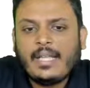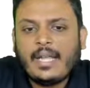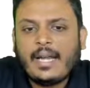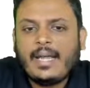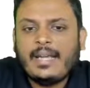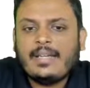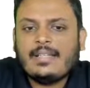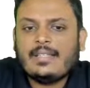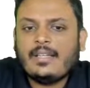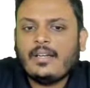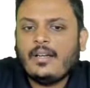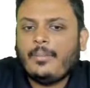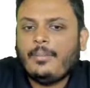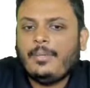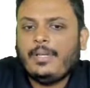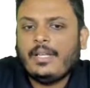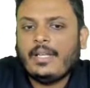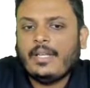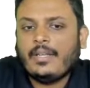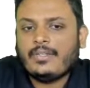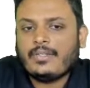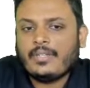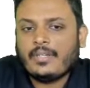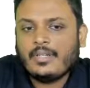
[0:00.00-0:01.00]
rights and
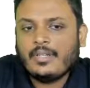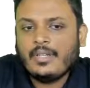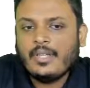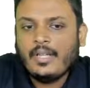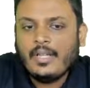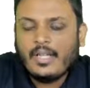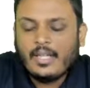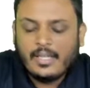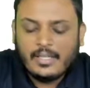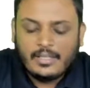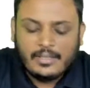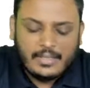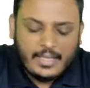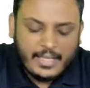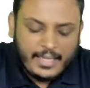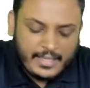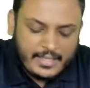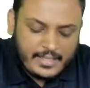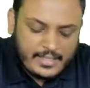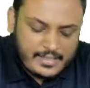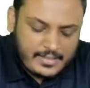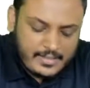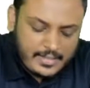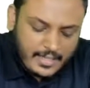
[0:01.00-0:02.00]
obligation.
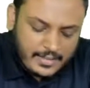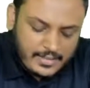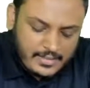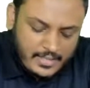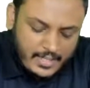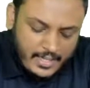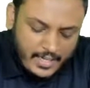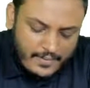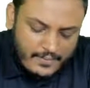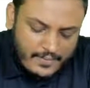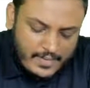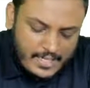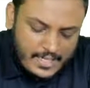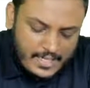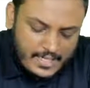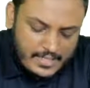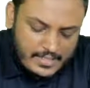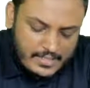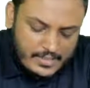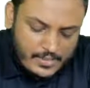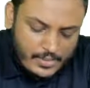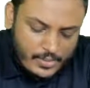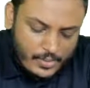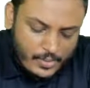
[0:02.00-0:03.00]
Then such
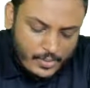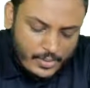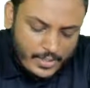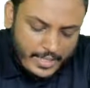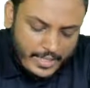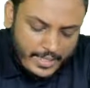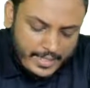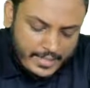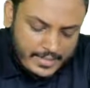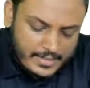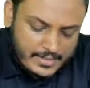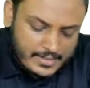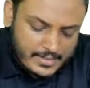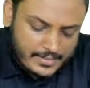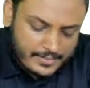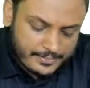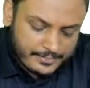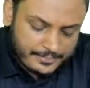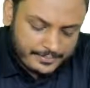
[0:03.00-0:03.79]
evidence known as